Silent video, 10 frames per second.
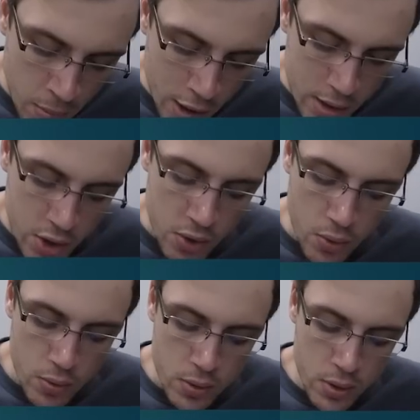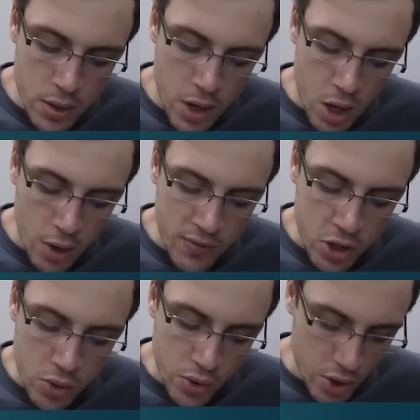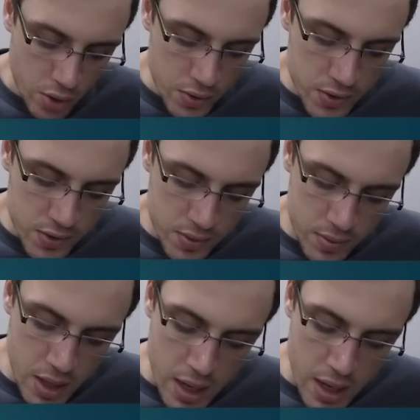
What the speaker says: molecule of glucose,